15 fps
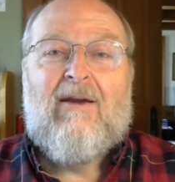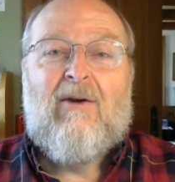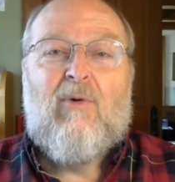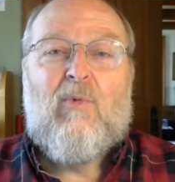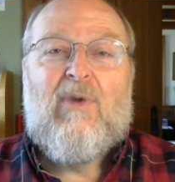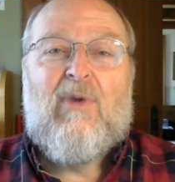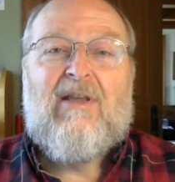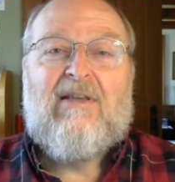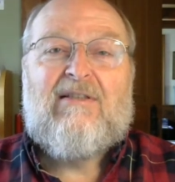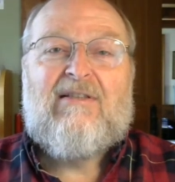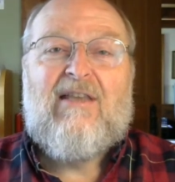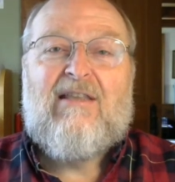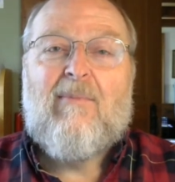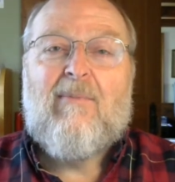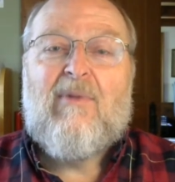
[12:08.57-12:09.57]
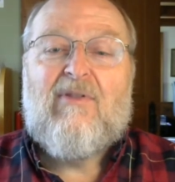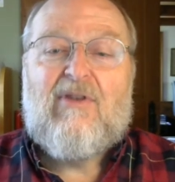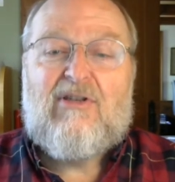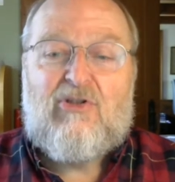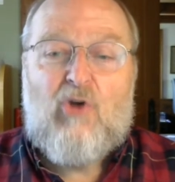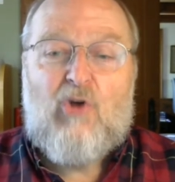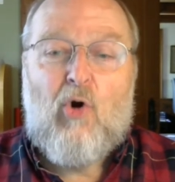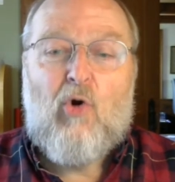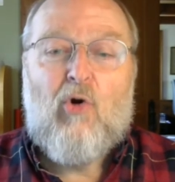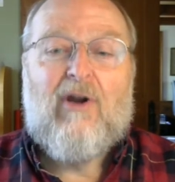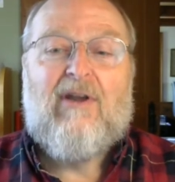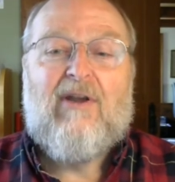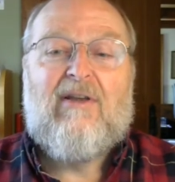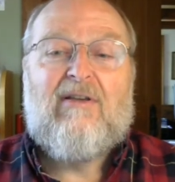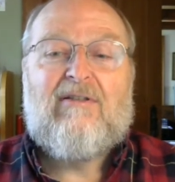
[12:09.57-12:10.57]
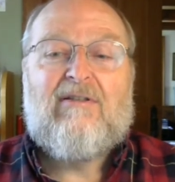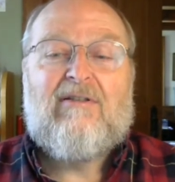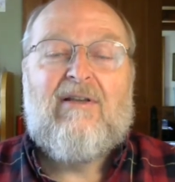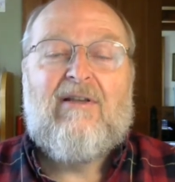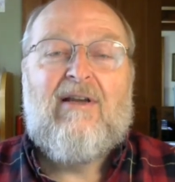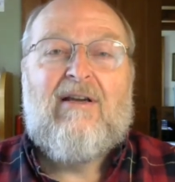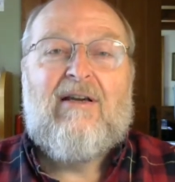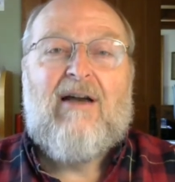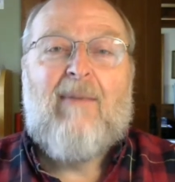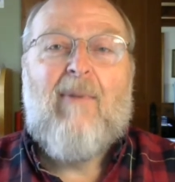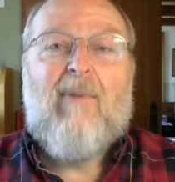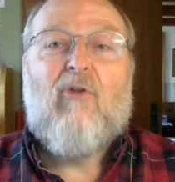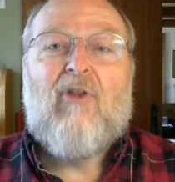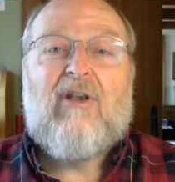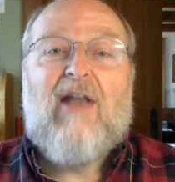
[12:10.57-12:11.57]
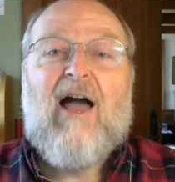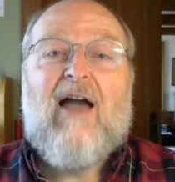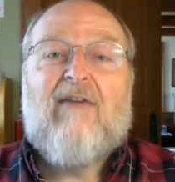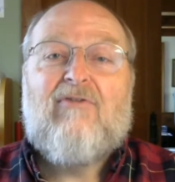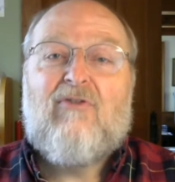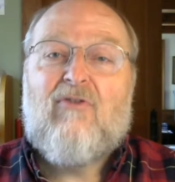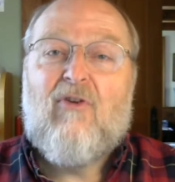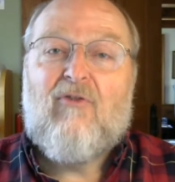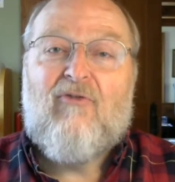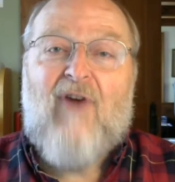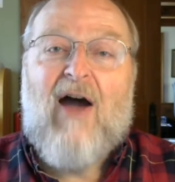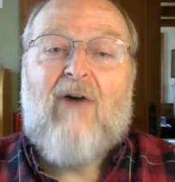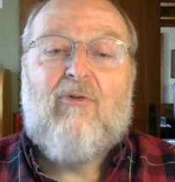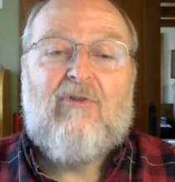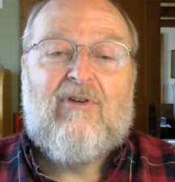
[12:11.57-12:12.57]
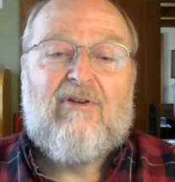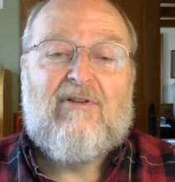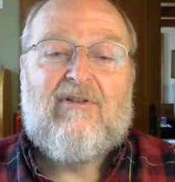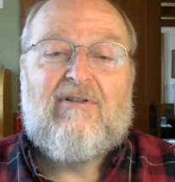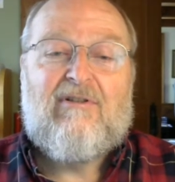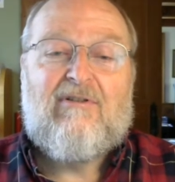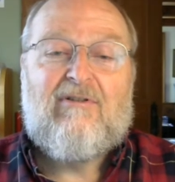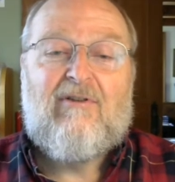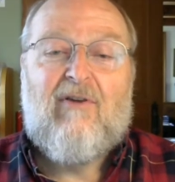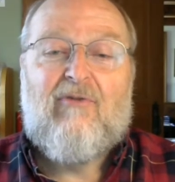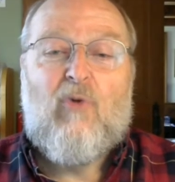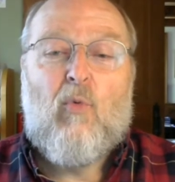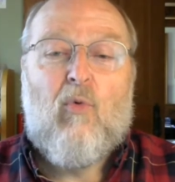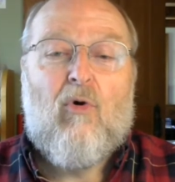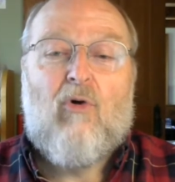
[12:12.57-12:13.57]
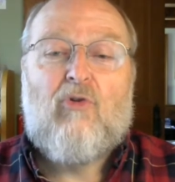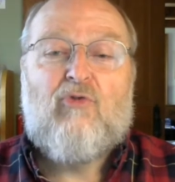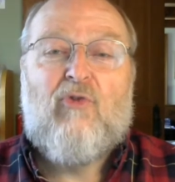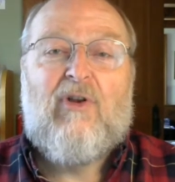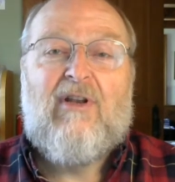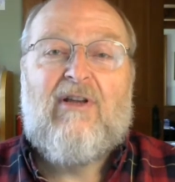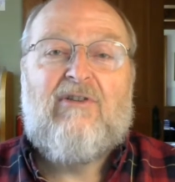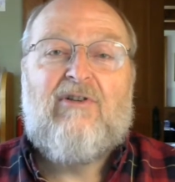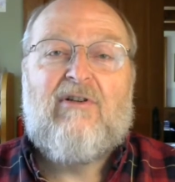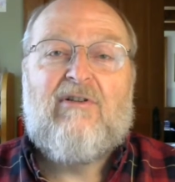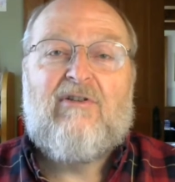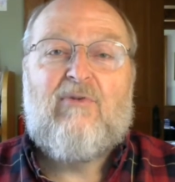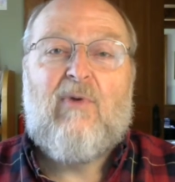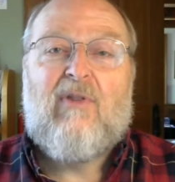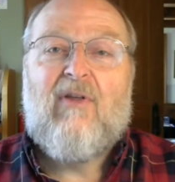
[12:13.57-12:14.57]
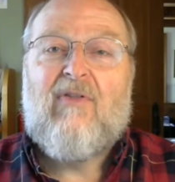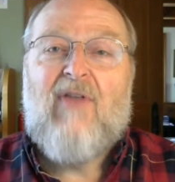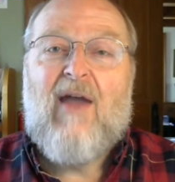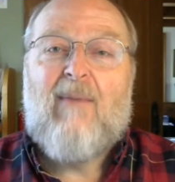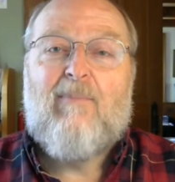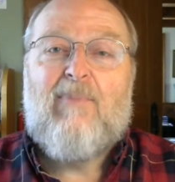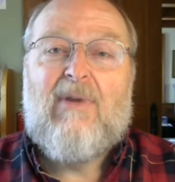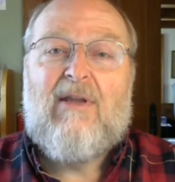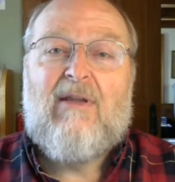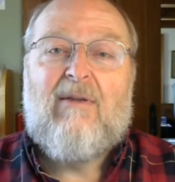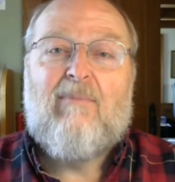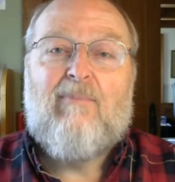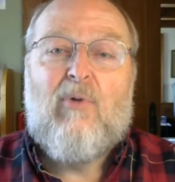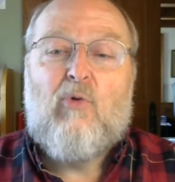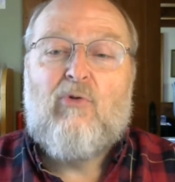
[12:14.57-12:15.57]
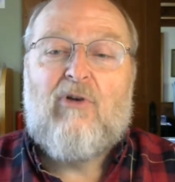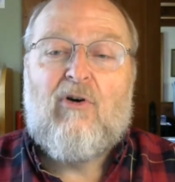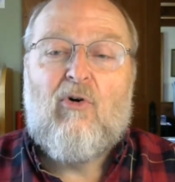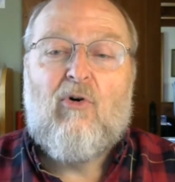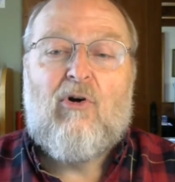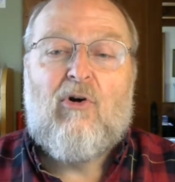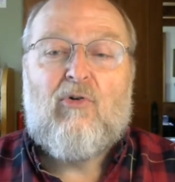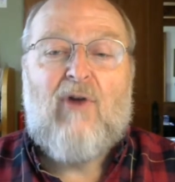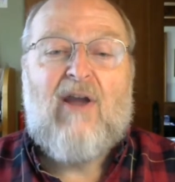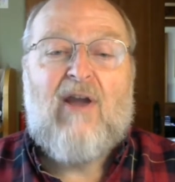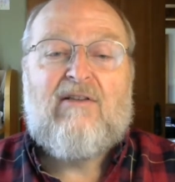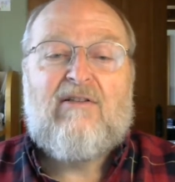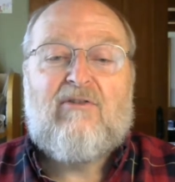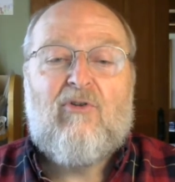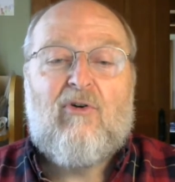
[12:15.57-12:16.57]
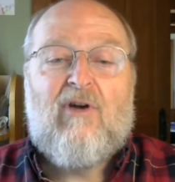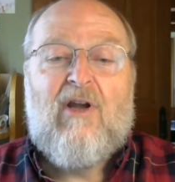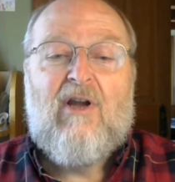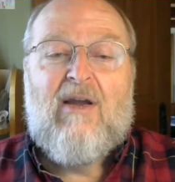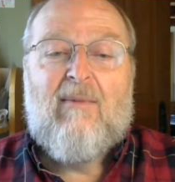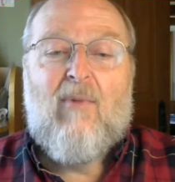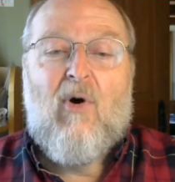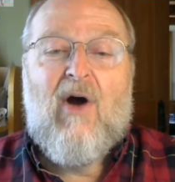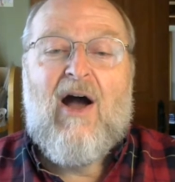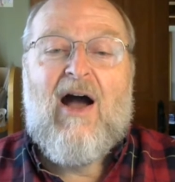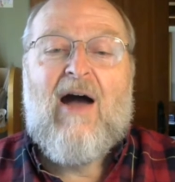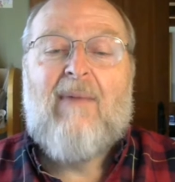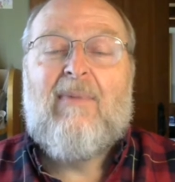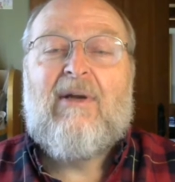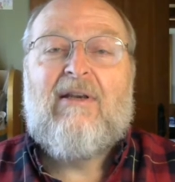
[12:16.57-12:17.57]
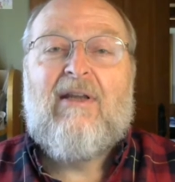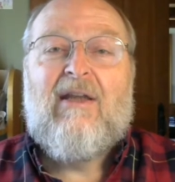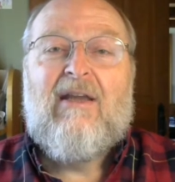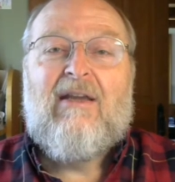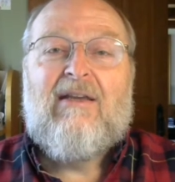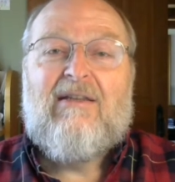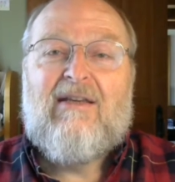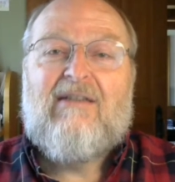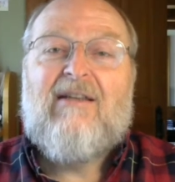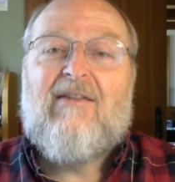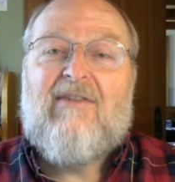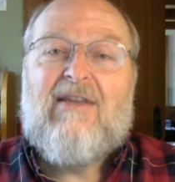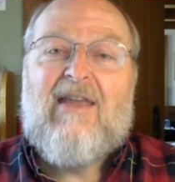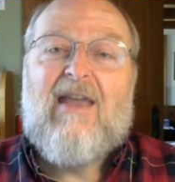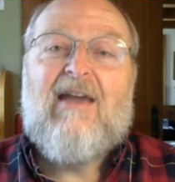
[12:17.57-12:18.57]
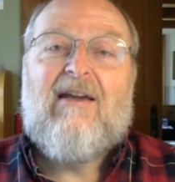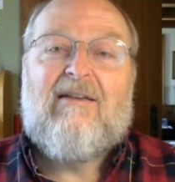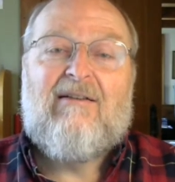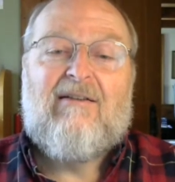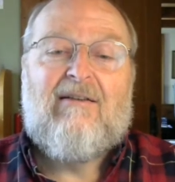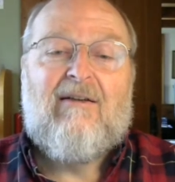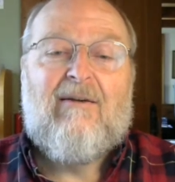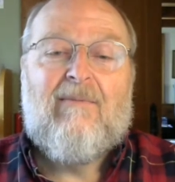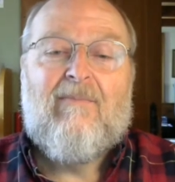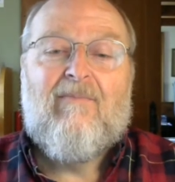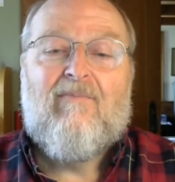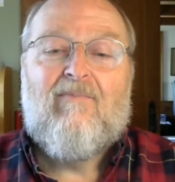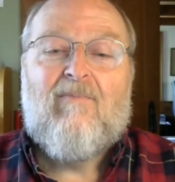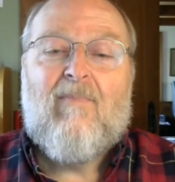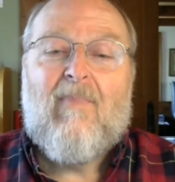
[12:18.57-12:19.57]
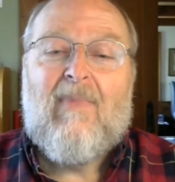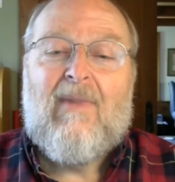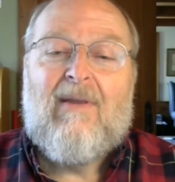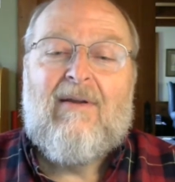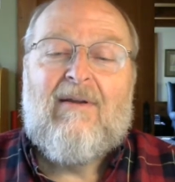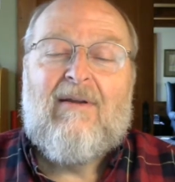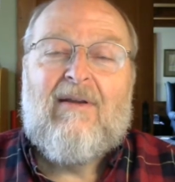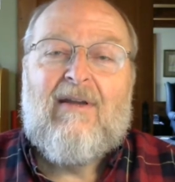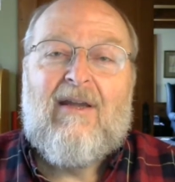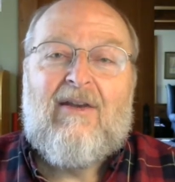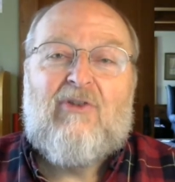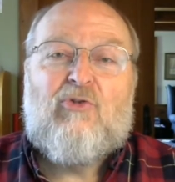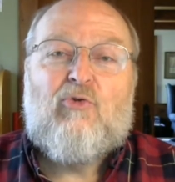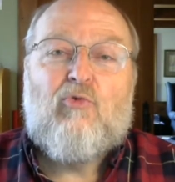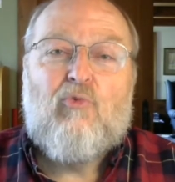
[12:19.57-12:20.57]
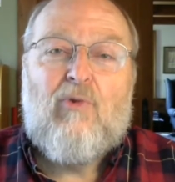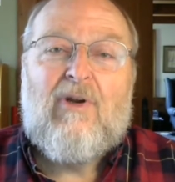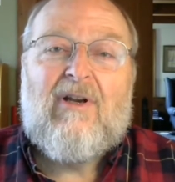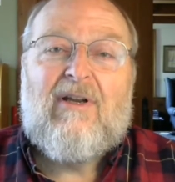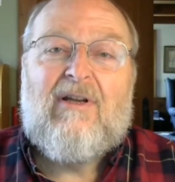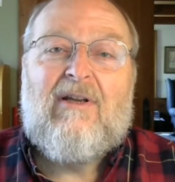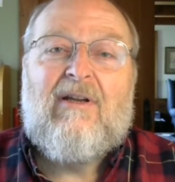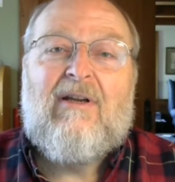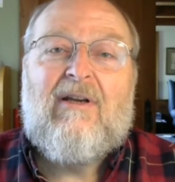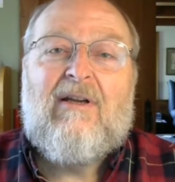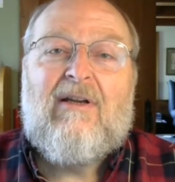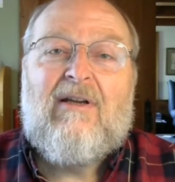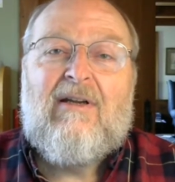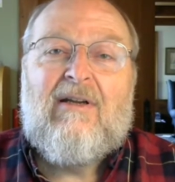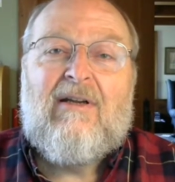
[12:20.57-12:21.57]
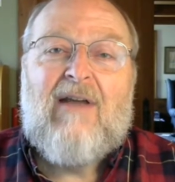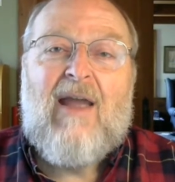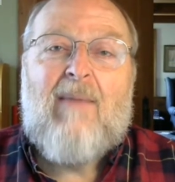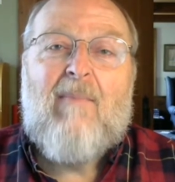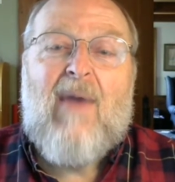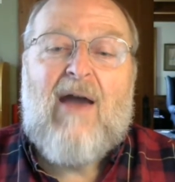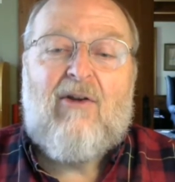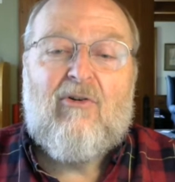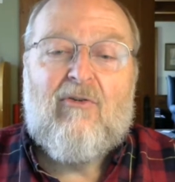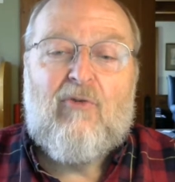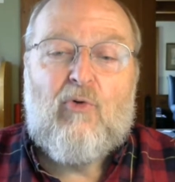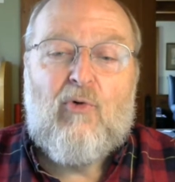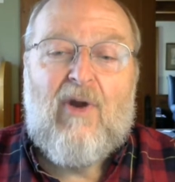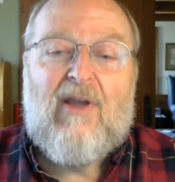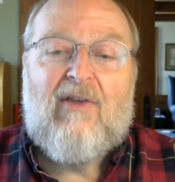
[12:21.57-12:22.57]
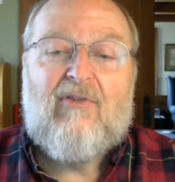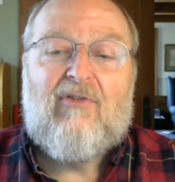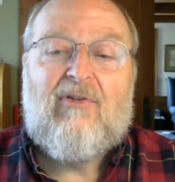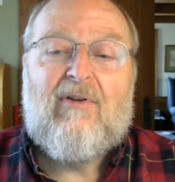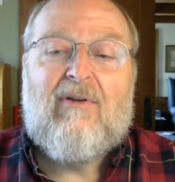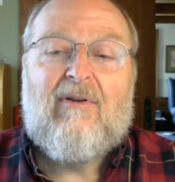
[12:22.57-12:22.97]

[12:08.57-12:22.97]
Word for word: We see them in the stories about the lives of the founders of the world's religions, whether that be Buddha or Christ or Mohammed. Yet in the end, it is really a matter of grace.